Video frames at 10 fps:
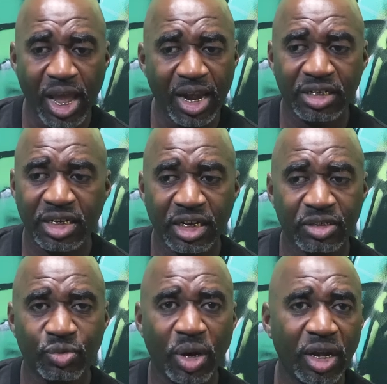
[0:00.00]

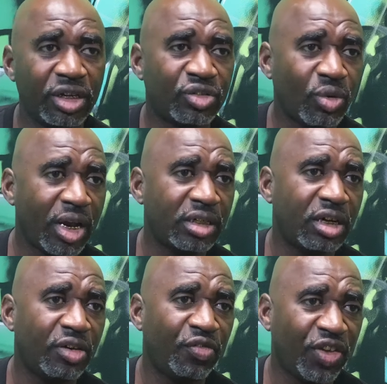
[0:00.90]
reality is way
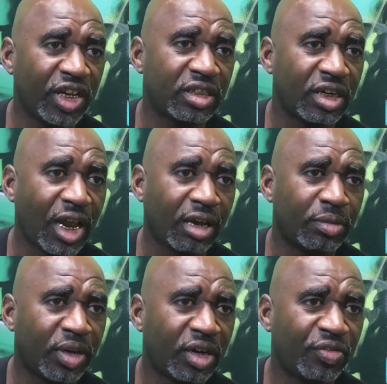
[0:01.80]
stranger than fiction,
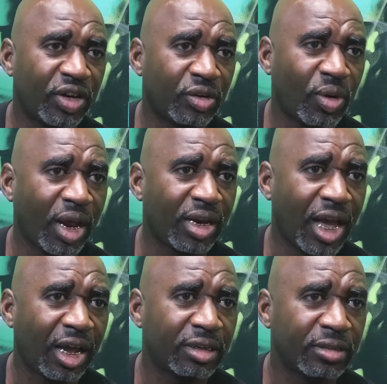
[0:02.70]
like a motherfucker
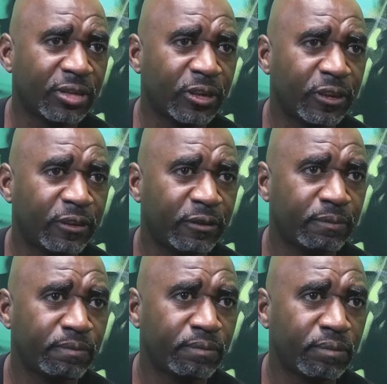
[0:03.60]
right now.
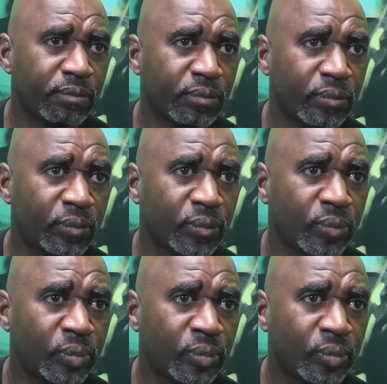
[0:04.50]
Facts.